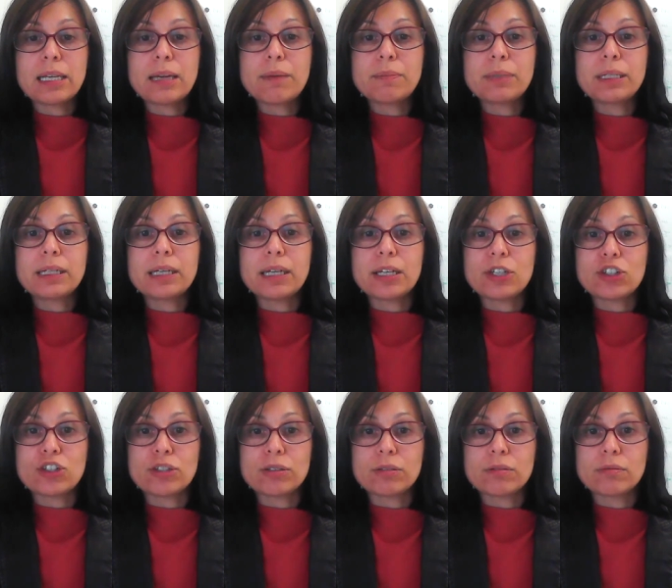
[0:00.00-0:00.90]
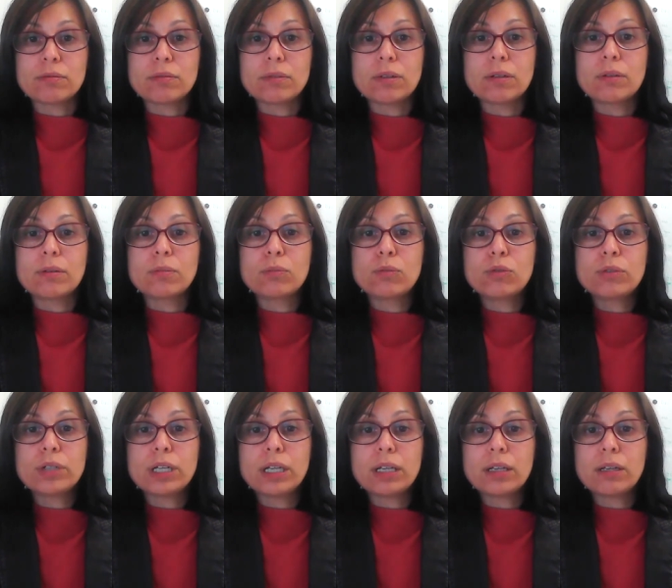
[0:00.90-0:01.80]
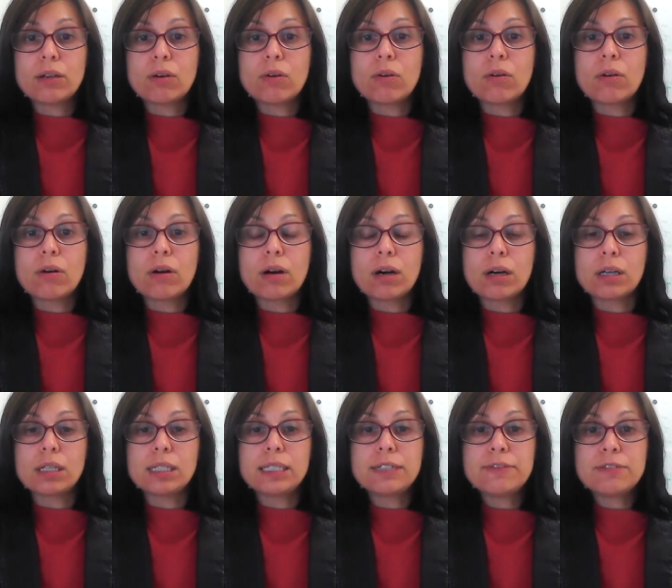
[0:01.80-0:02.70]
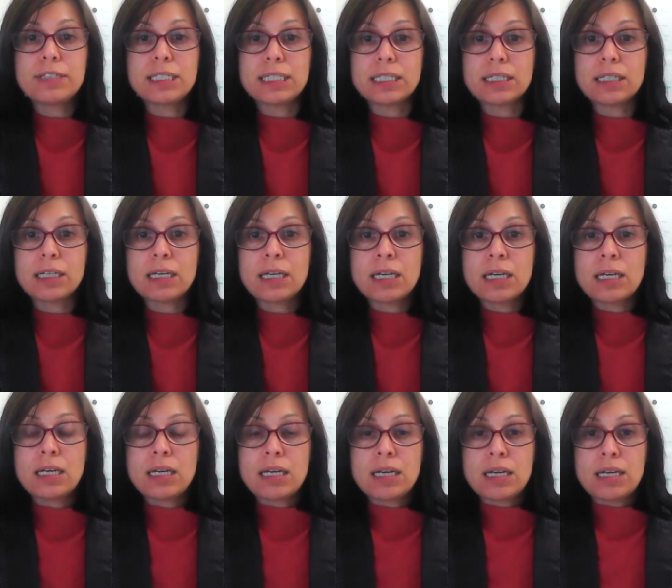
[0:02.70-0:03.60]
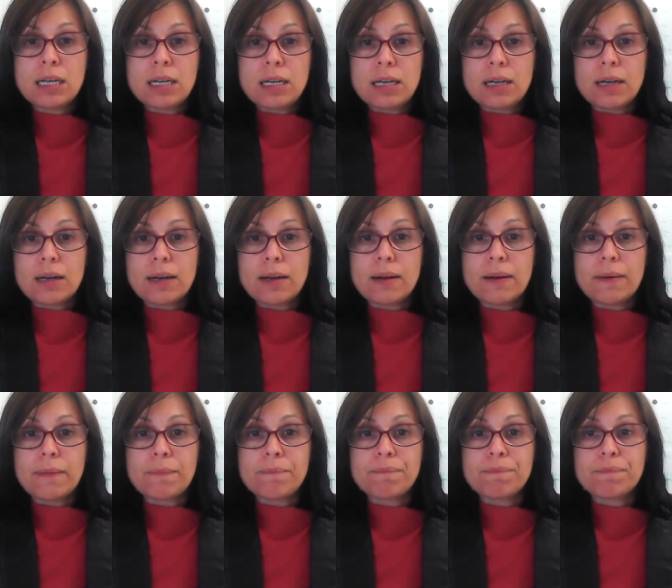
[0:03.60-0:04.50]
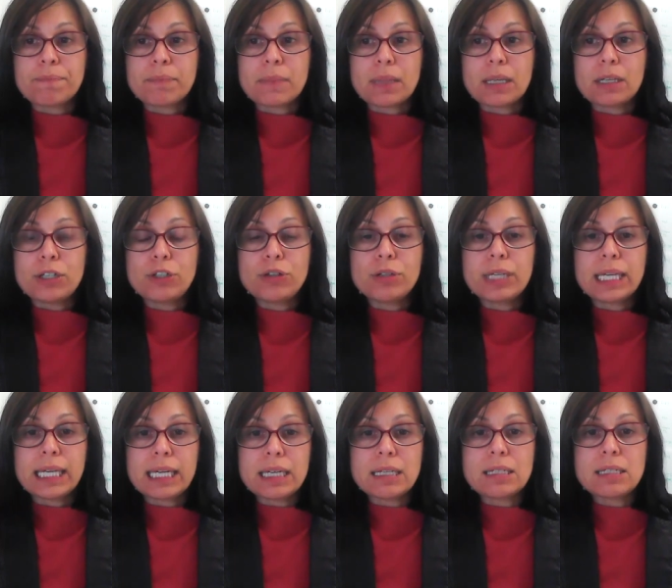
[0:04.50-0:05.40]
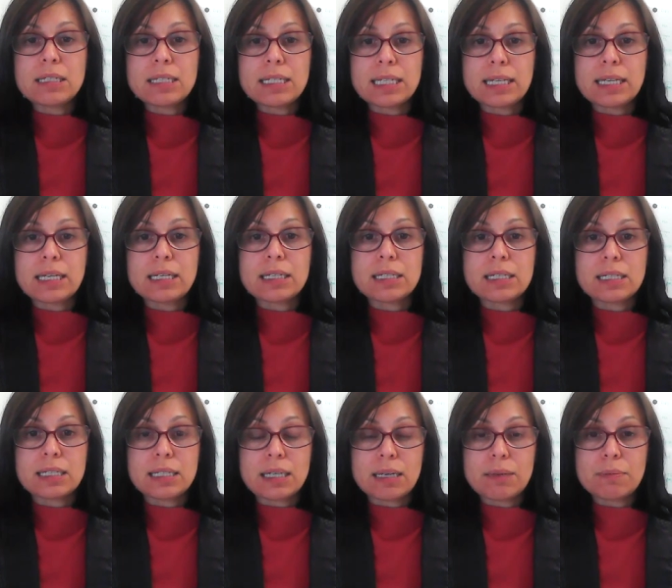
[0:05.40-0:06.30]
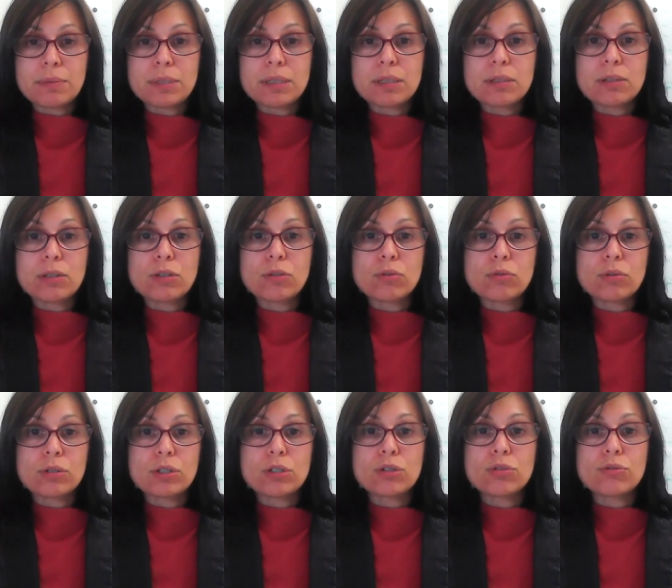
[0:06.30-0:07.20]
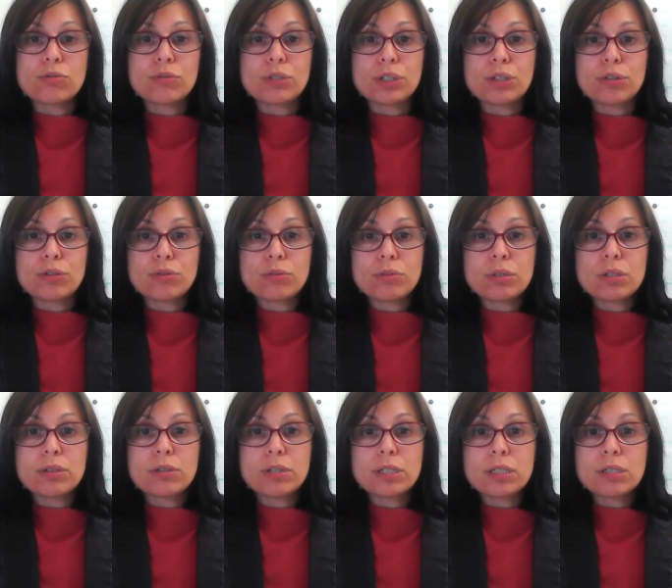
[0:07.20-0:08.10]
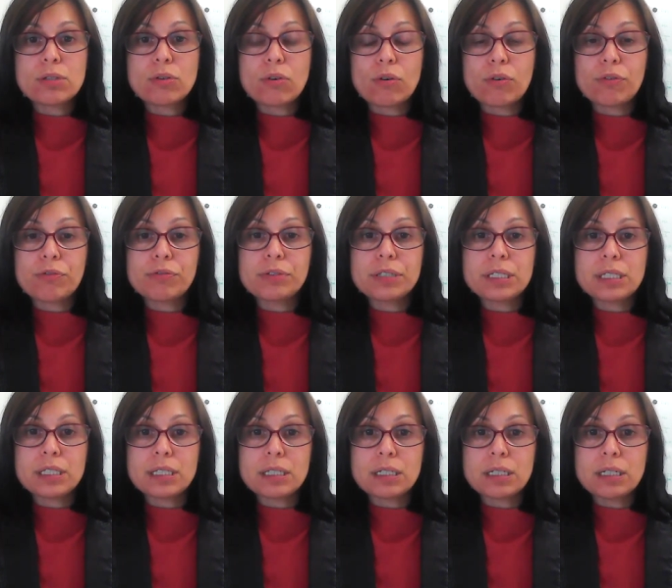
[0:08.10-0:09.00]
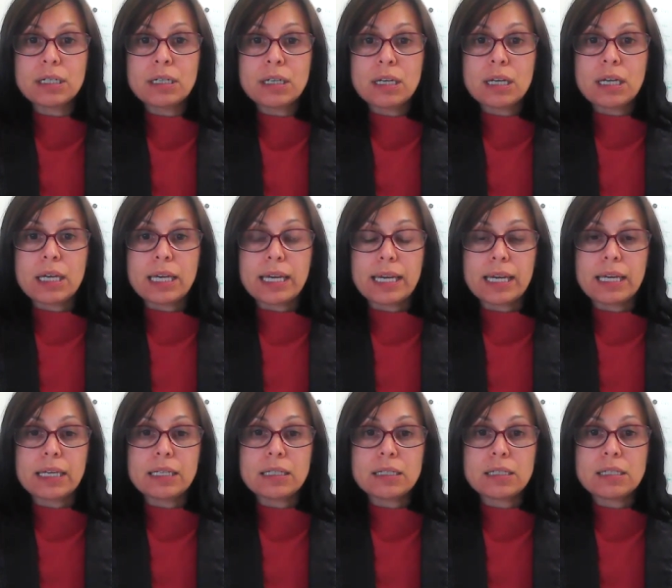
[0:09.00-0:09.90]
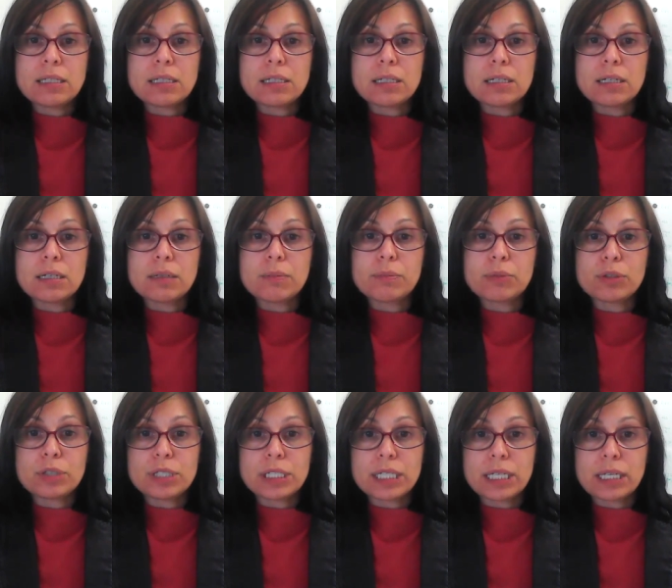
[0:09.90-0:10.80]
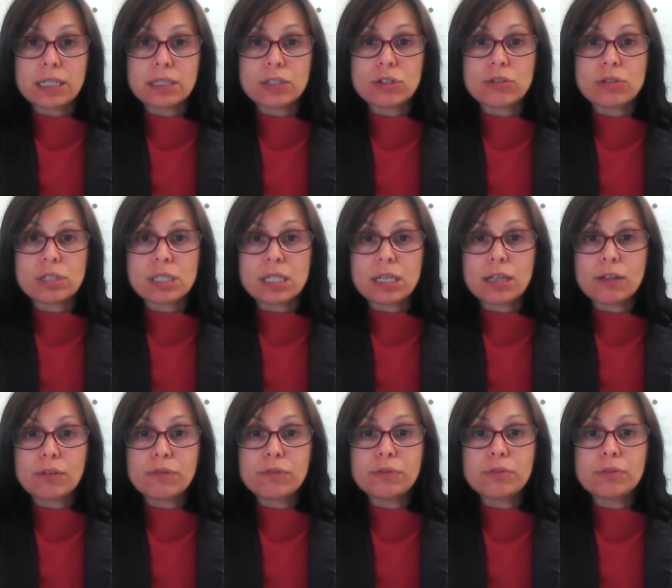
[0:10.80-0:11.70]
application, uh, mooring or lifting, um, you can take steps in order to reduce risk of fatigue and uh, protect yourself,